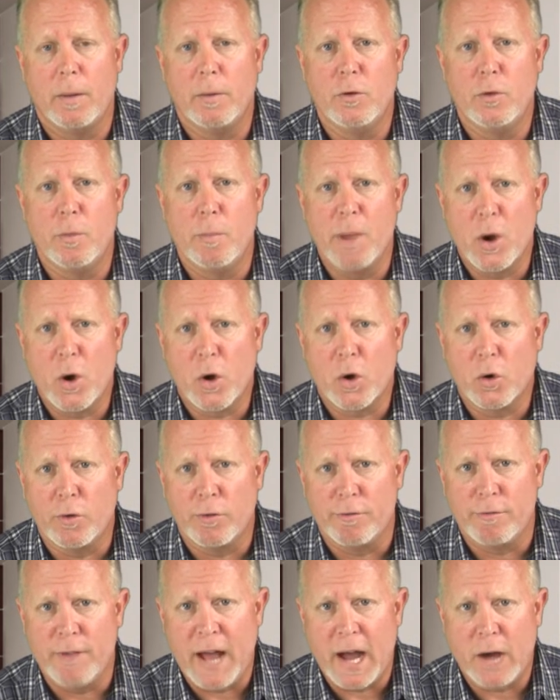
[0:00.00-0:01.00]

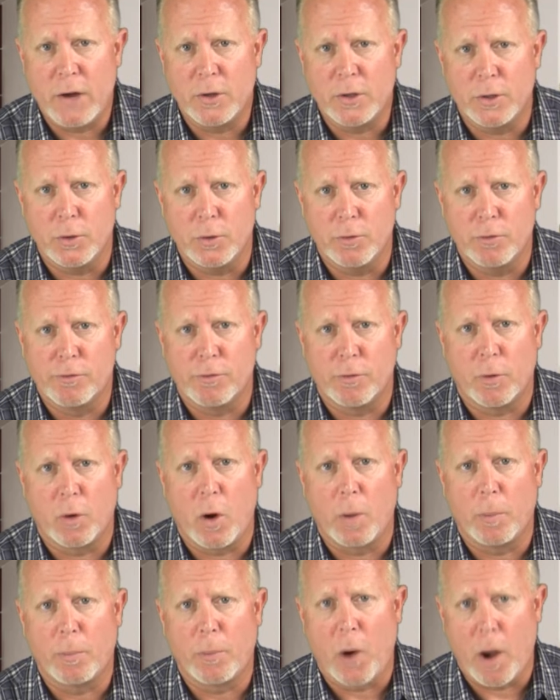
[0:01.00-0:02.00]
numerical value for
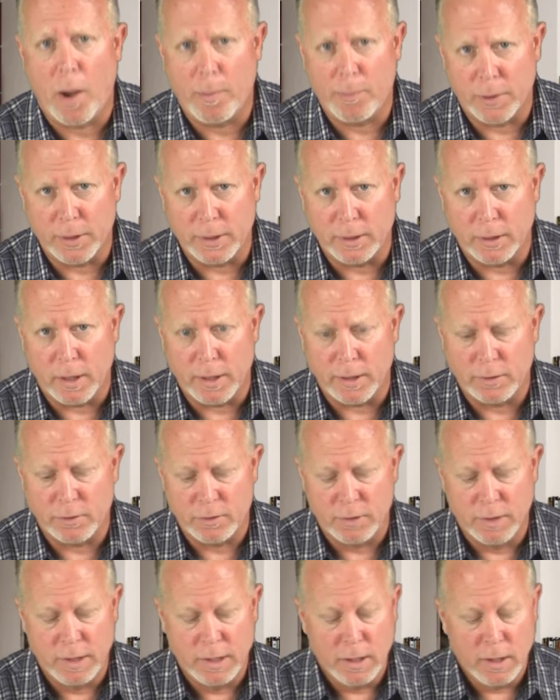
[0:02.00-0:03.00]
our property
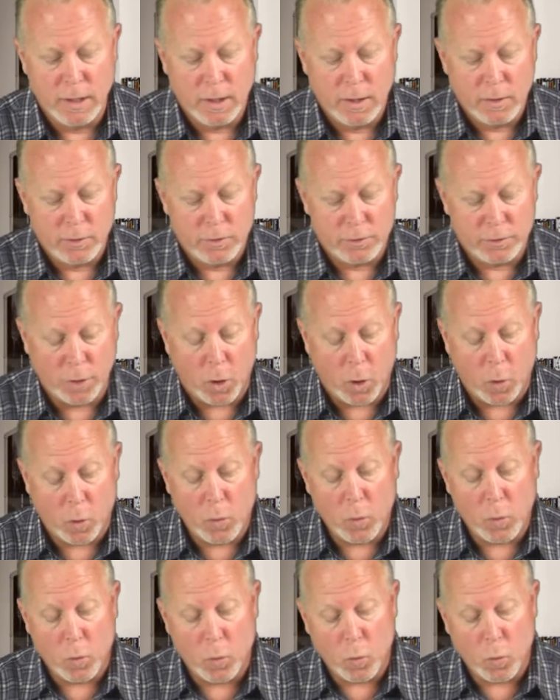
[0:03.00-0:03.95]
lines. So